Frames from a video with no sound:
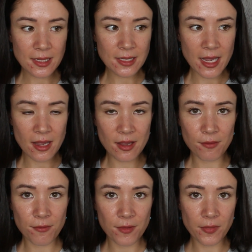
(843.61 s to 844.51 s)
is a
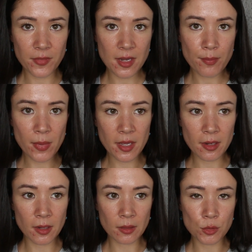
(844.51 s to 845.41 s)
50
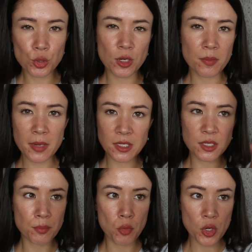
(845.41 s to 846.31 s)
ml
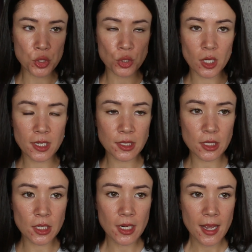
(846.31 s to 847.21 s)
treatment
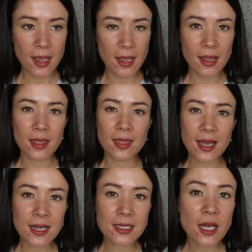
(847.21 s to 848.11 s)
moisturizer
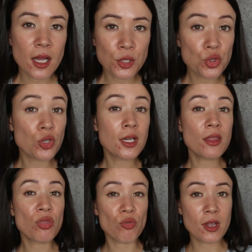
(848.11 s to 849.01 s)
that is
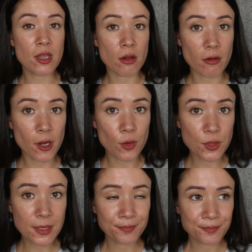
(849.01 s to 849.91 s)
103
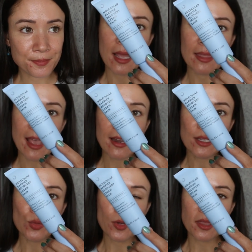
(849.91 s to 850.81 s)
euros. And that
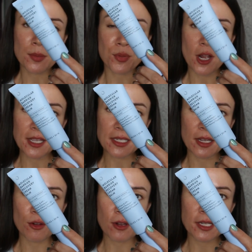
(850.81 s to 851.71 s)
is with the price
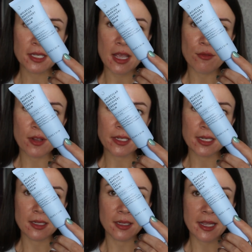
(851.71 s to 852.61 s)
increase they
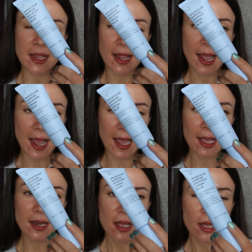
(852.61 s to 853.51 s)
recently
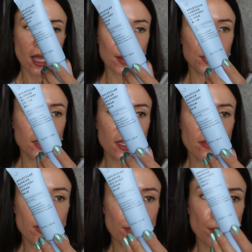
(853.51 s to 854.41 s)
had. I believe